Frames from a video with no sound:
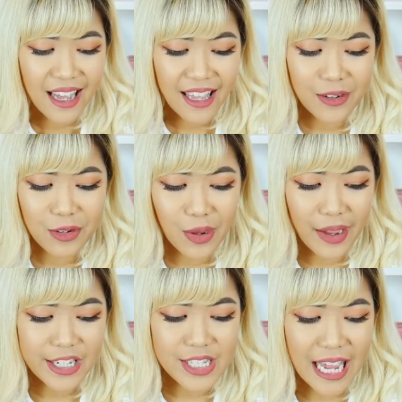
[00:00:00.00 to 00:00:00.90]
I don't know,
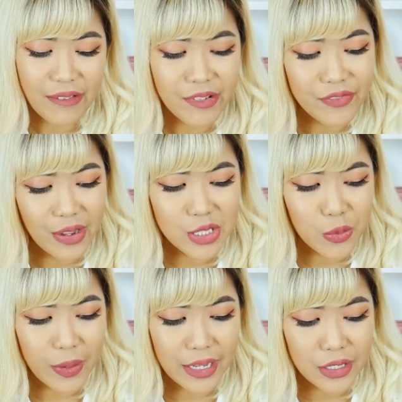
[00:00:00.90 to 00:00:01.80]
I just haven't found a
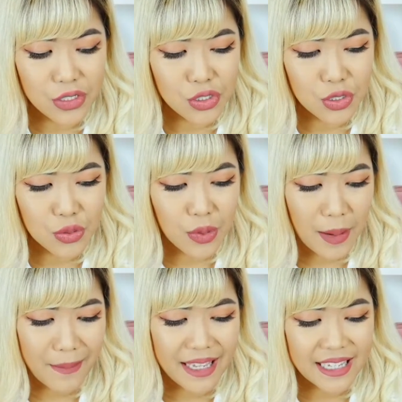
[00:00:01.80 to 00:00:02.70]
way to
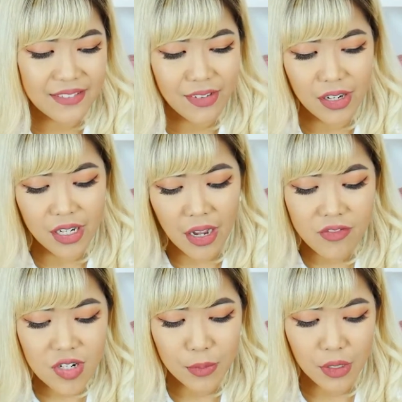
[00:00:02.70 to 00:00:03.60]
make it very
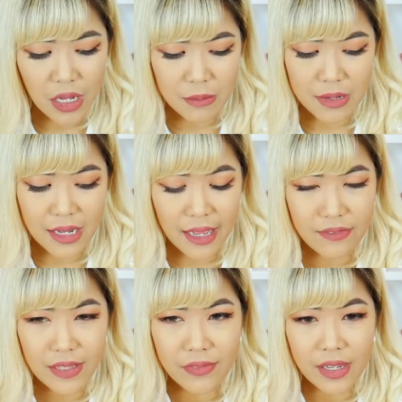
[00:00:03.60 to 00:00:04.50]
comfortable on me. I've
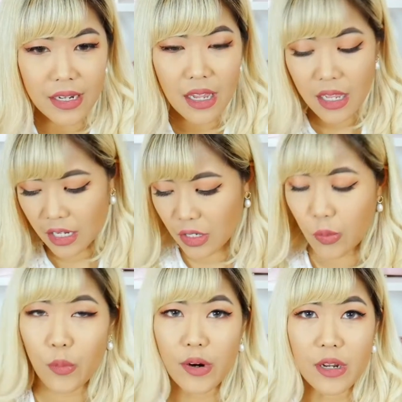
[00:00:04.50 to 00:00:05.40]
even,
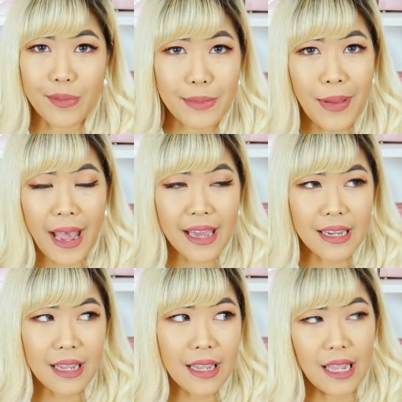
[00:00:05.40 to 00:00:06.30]
worn it with
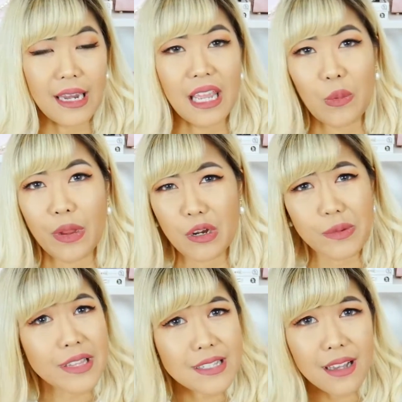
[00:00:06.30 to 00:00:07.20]
padding, and I wear it
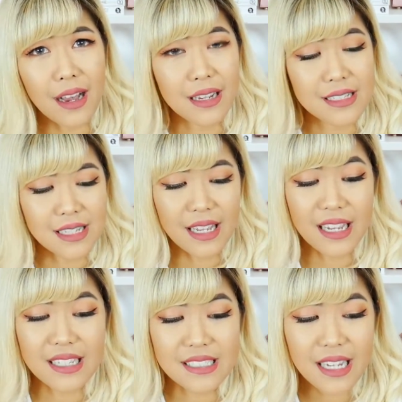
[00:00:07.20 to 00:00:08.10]
with socks,
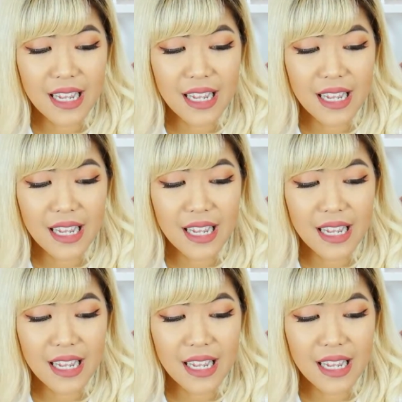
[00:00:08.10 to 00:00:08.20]
and